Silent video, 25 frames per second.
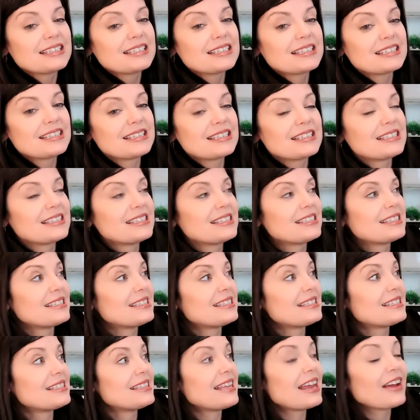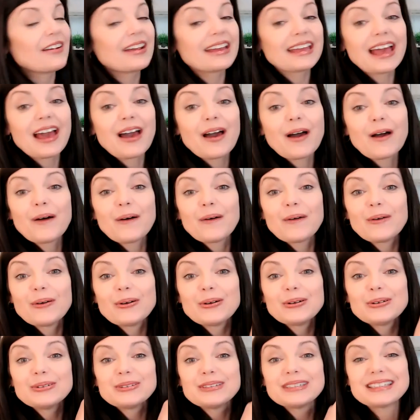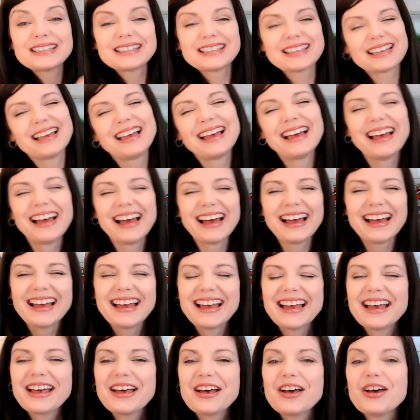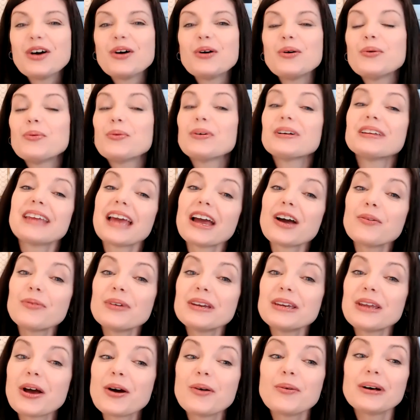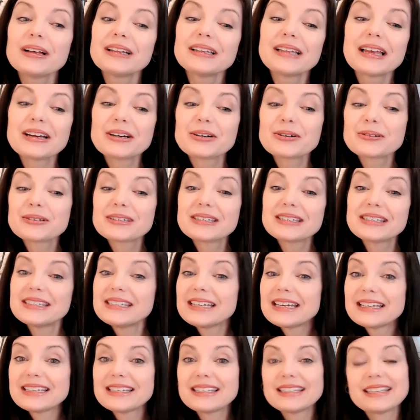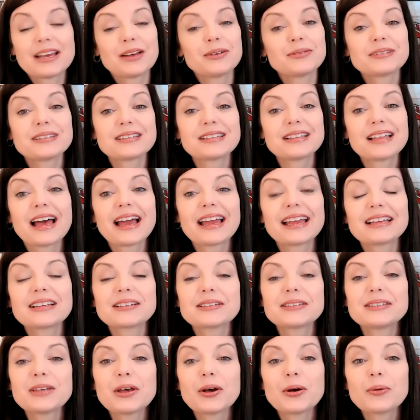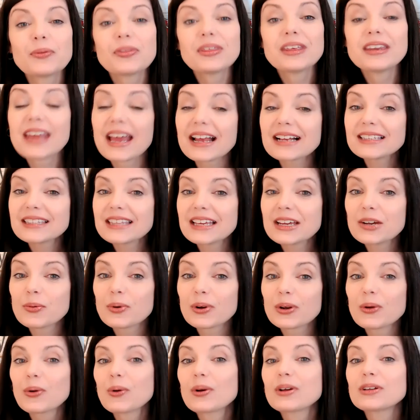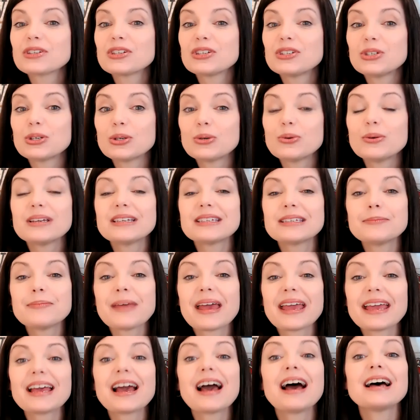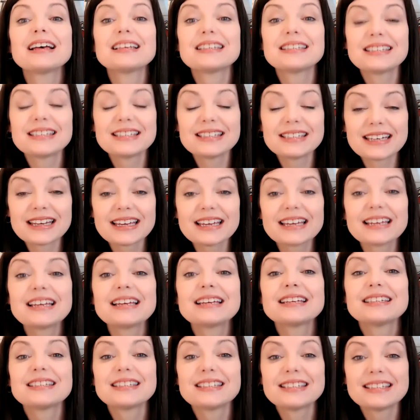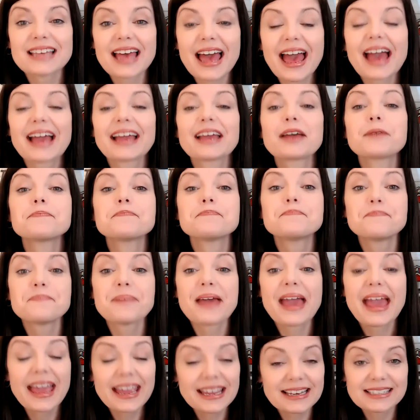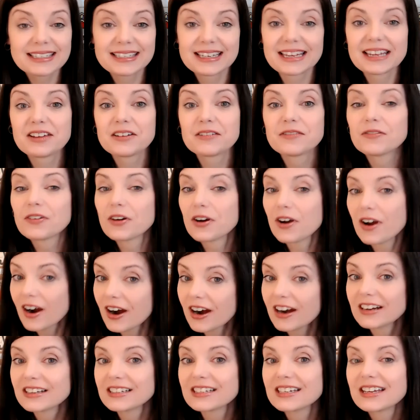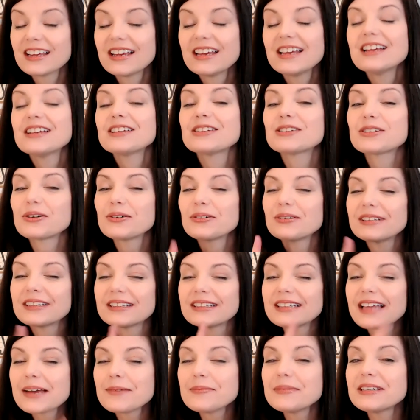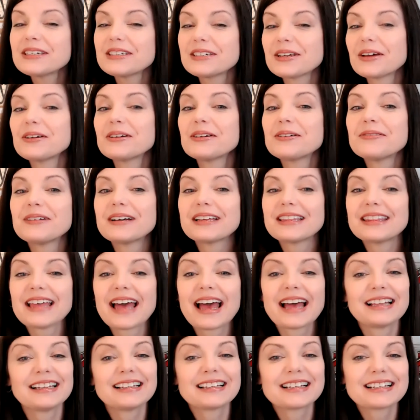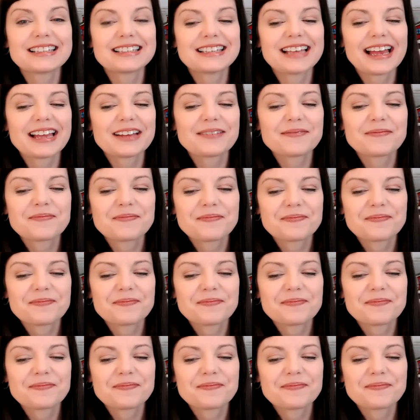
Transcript: zzz. There he goes. Well, now we know what letter Z sounds like. So the next thing we're going to do is make a zigzag painting for art. So let me show you what that looks like.